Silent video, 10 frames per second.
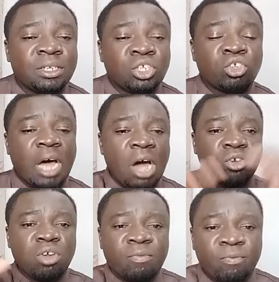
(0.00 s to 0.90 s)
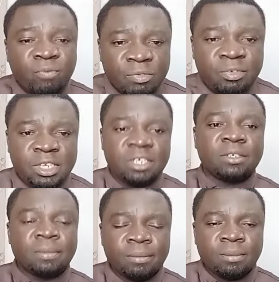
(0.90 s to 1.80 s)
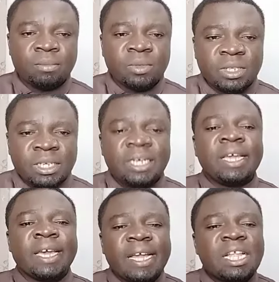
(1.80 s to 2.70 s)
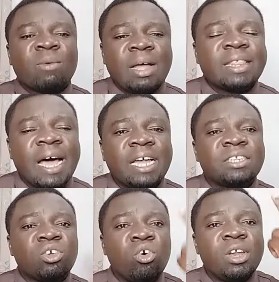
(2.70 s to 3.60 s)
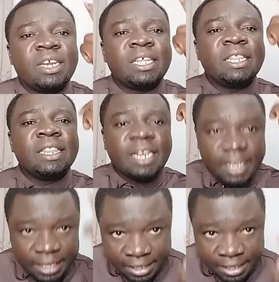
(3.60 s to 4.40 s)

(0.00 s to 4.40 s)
So out of 15, Kenya Kwanza has only 3.